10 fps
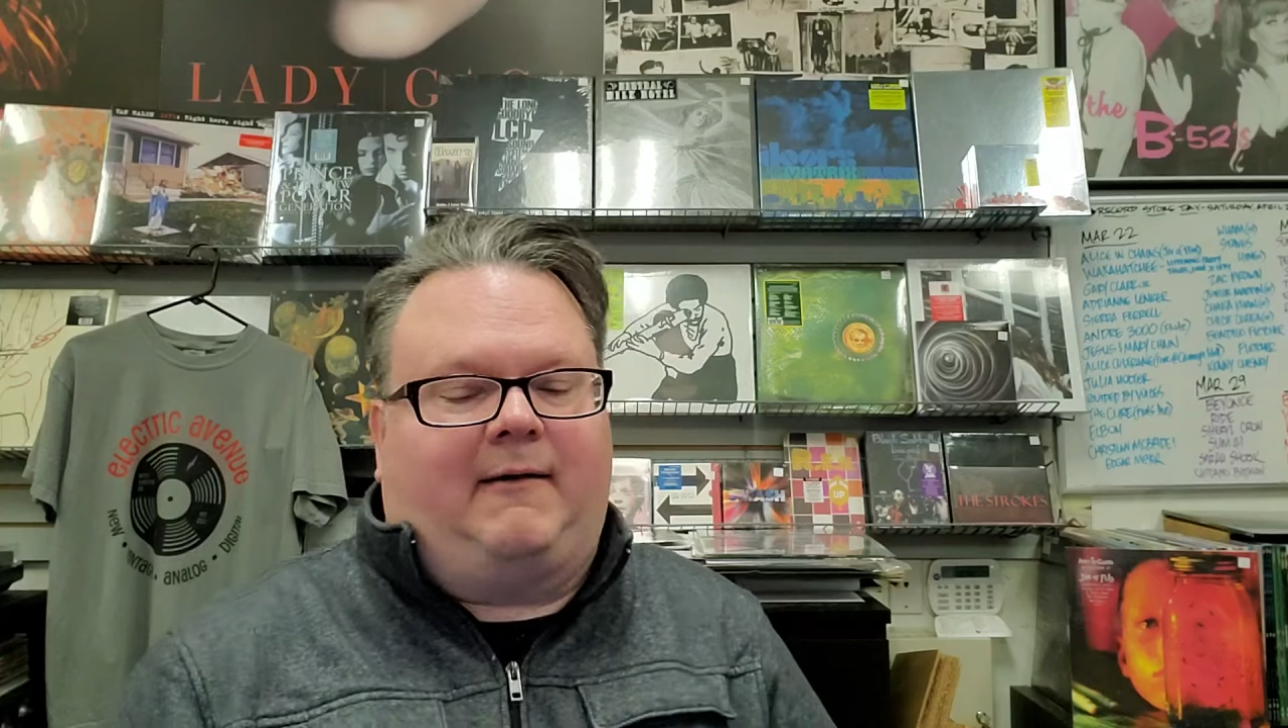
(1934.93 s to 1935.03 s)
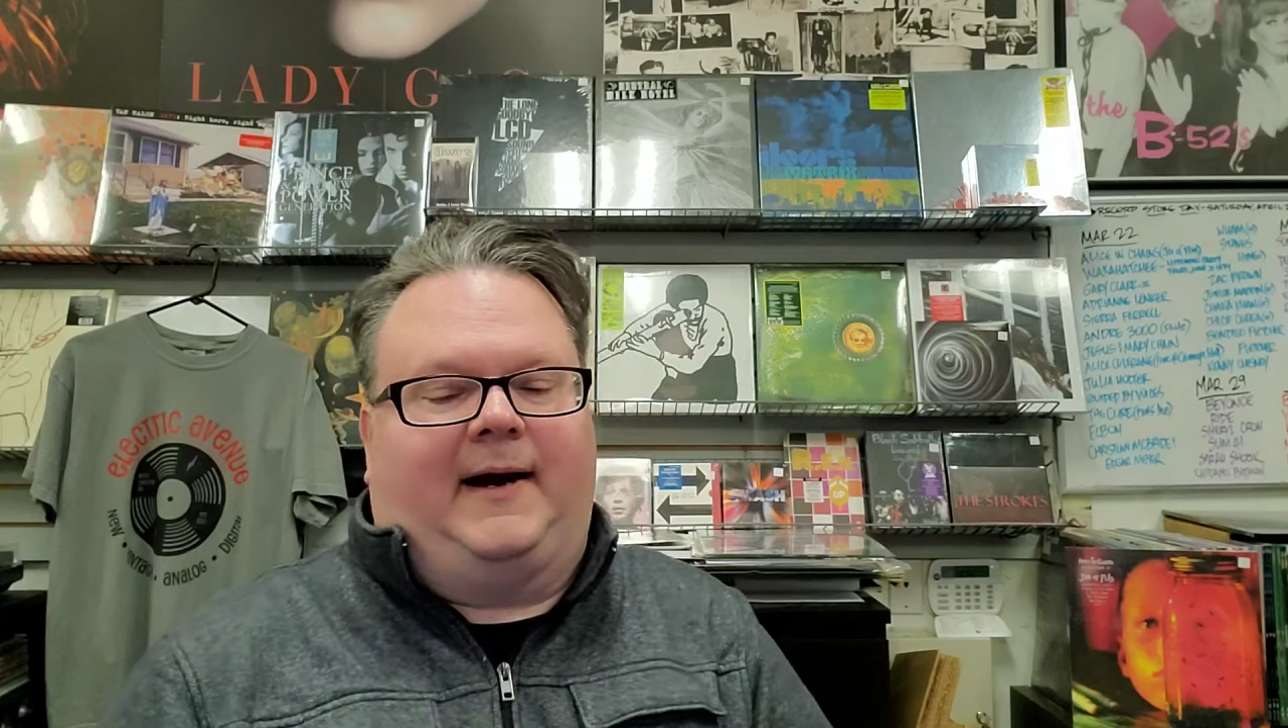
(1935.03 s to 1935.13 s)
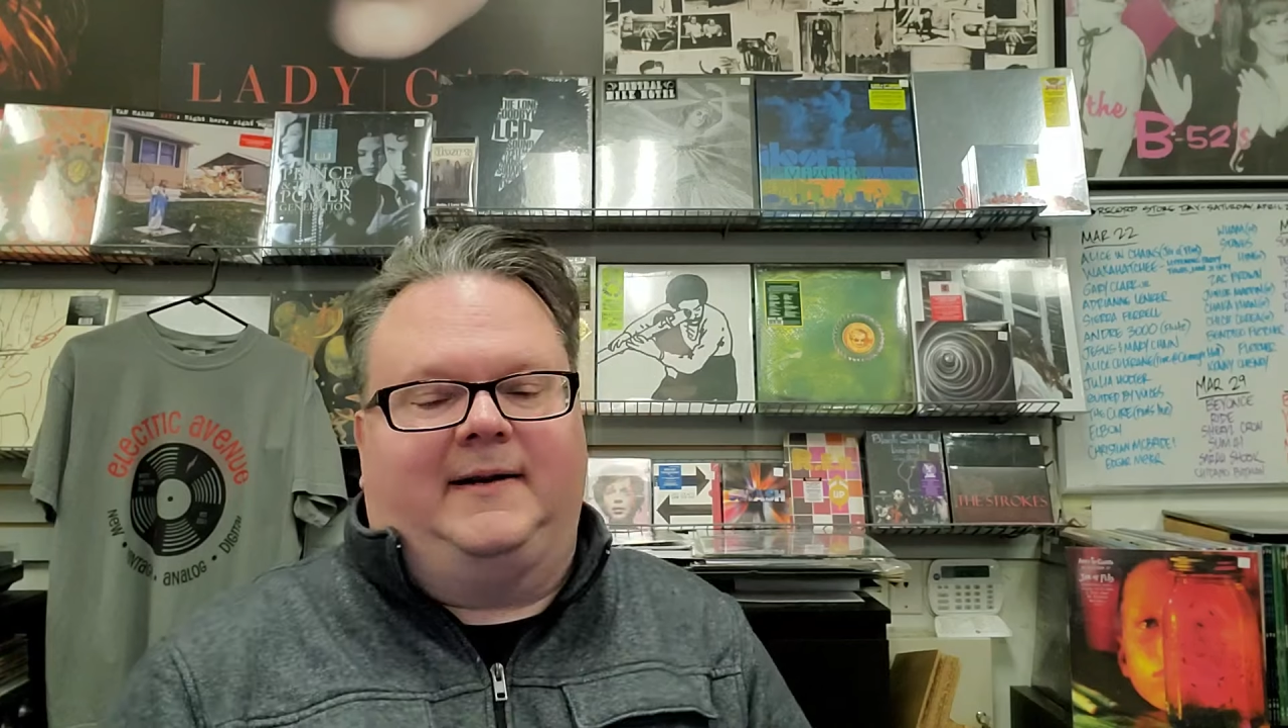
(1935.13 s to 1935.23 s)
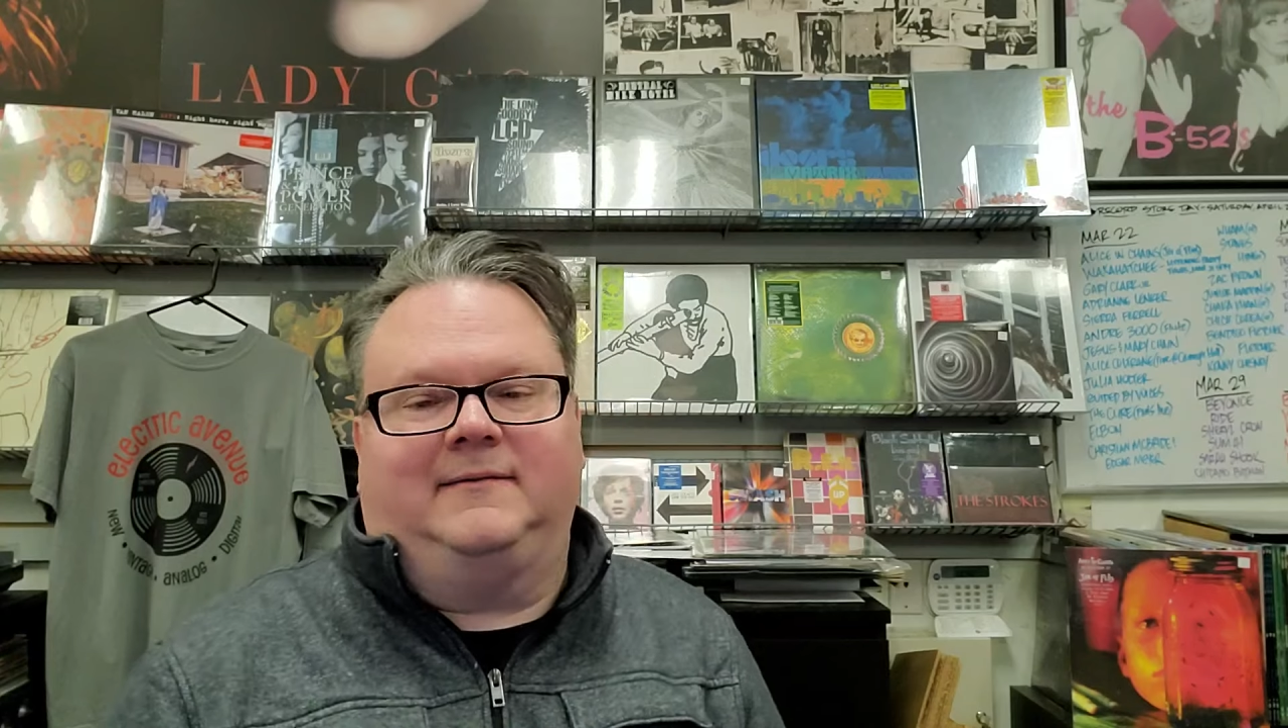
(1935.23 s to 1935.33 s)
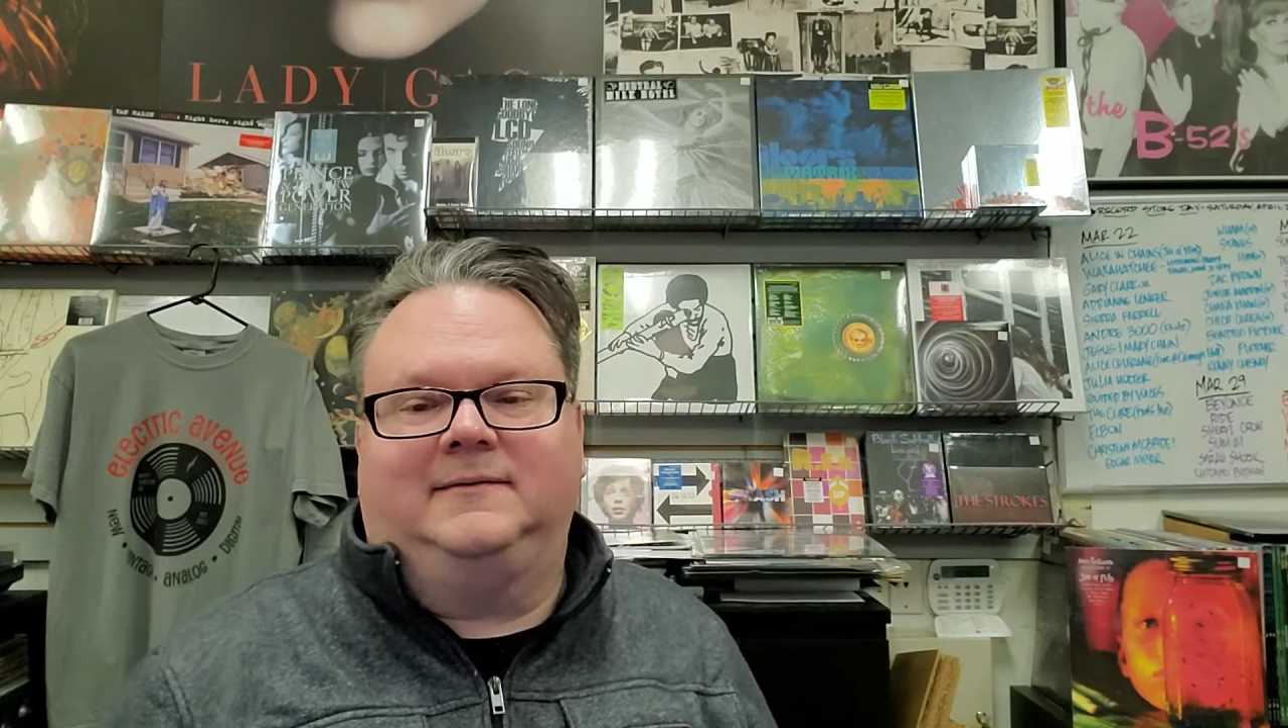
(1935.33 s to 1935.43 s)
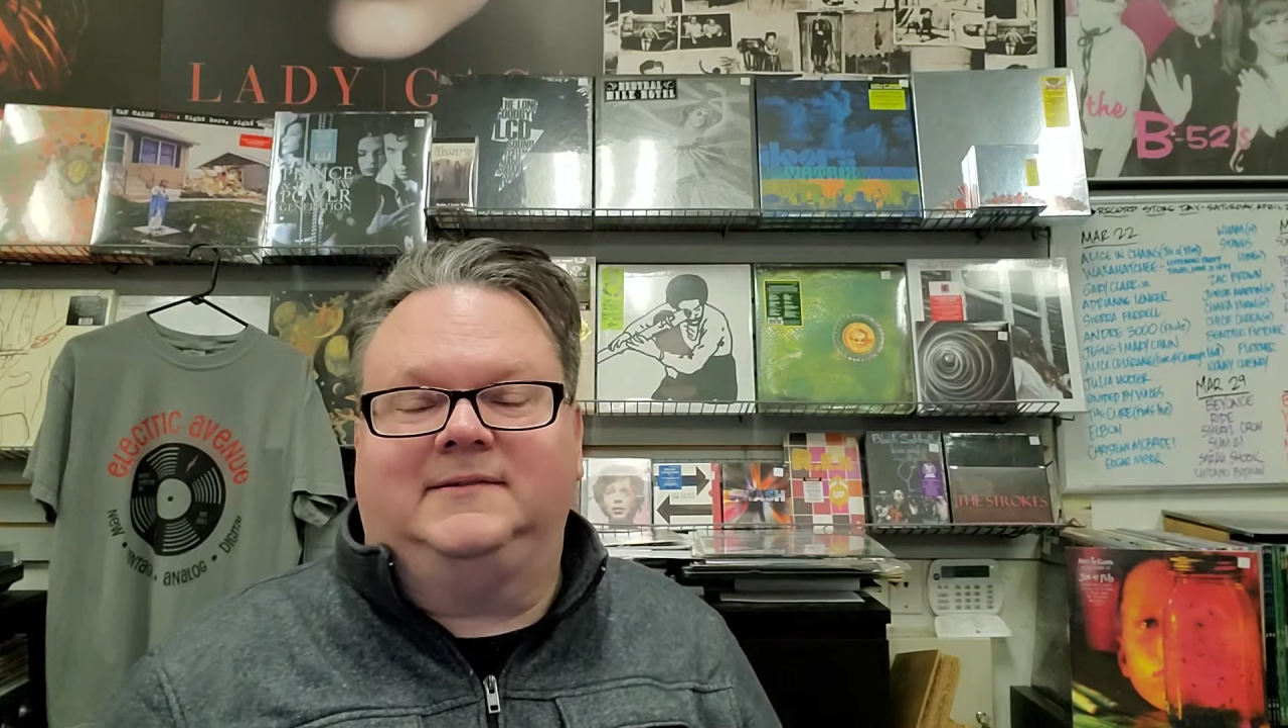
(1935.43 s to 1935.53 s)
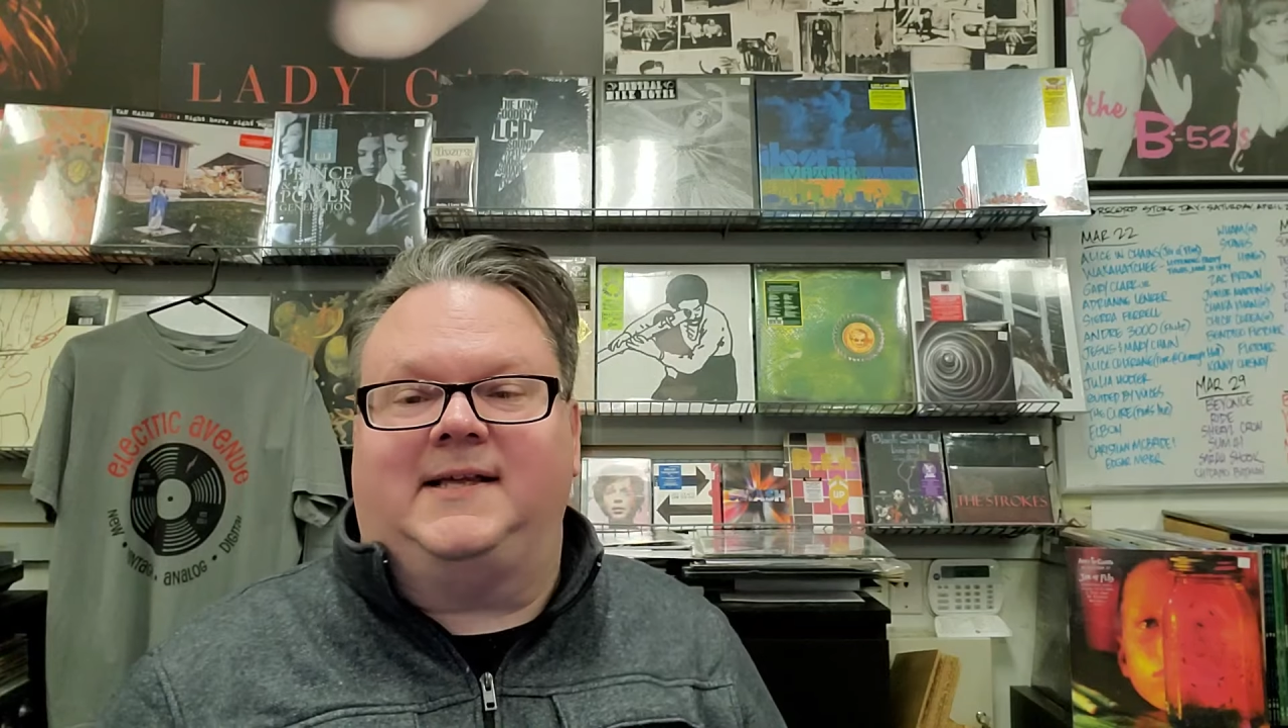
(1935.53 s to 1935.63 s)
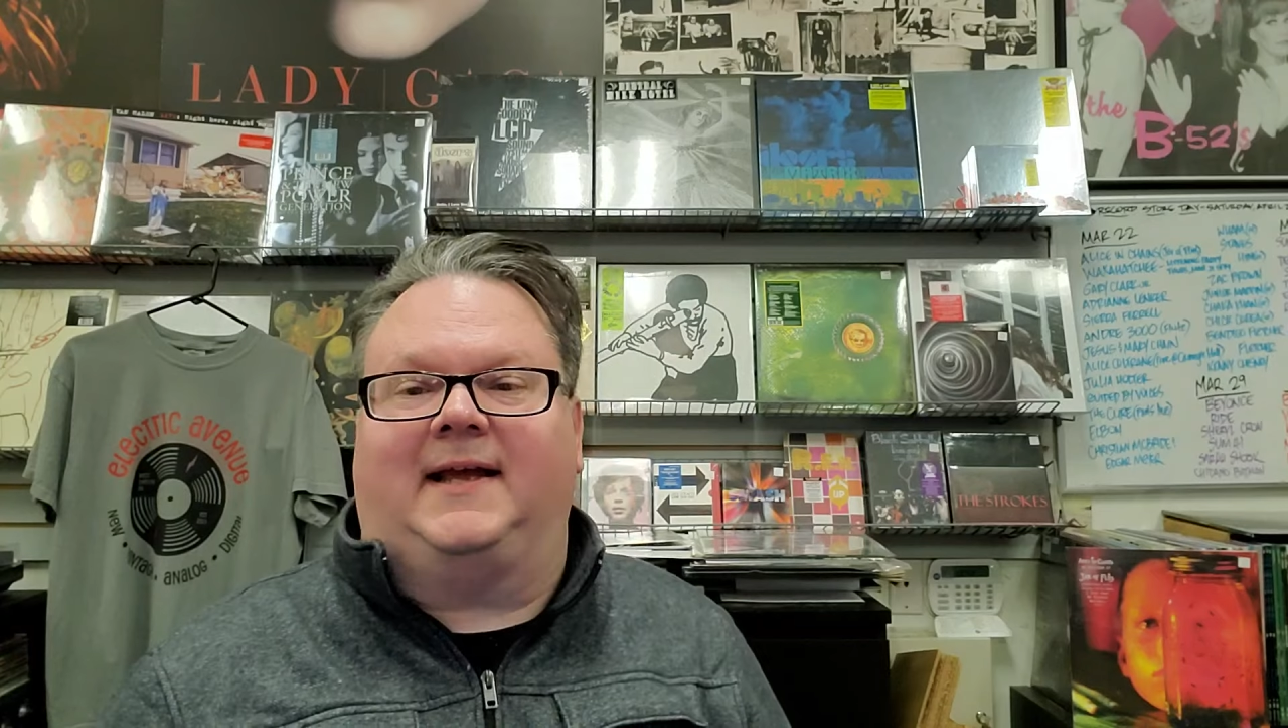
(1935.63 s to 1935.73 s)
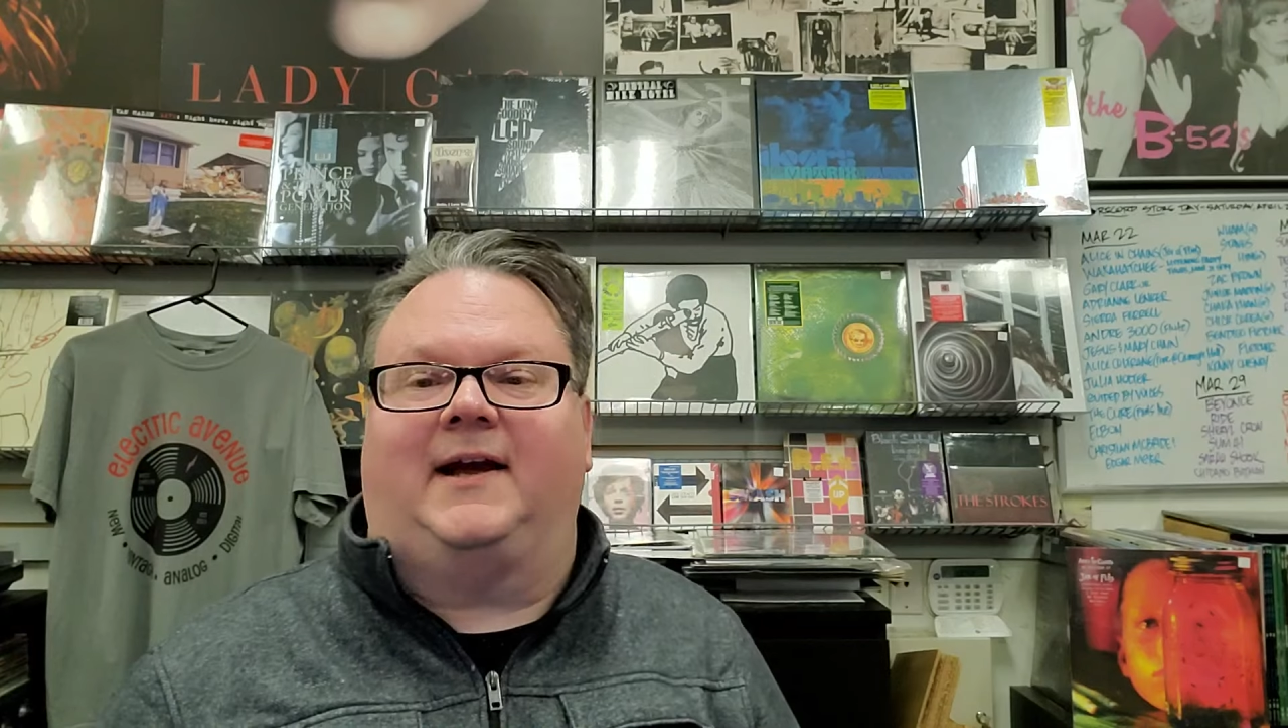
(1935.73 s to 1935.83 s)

right, take